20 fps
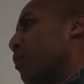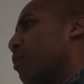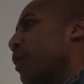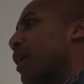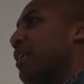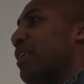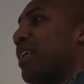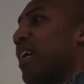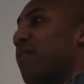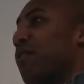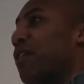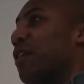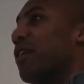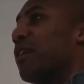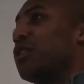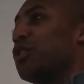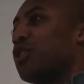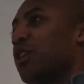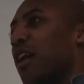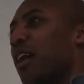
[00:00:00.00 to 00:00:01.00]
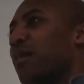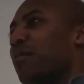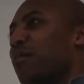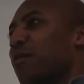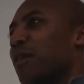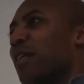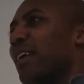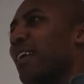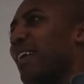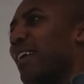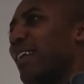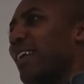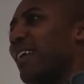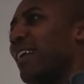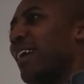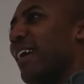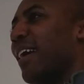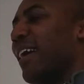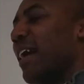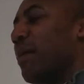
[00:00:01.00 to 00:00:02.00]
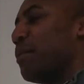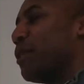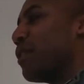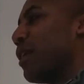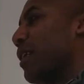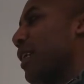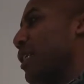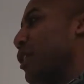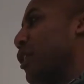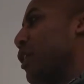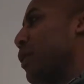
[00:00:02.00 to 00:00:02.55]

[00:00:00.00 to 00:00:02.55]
probably didn't have a, shot really at getting uh, Amazon HQ